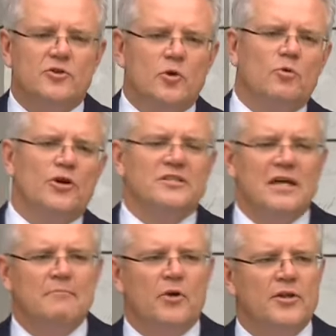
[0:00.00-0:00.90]
to the work
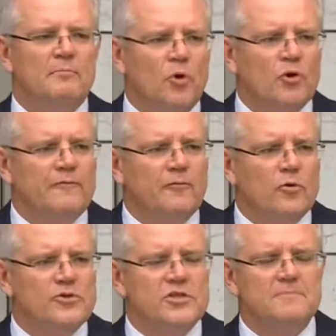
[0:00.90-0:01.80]
done by the Border
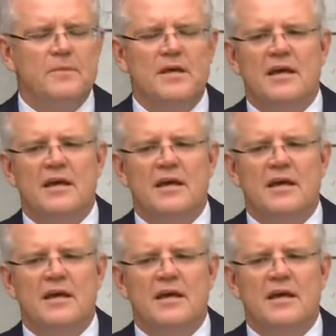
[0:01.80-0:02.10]
Force,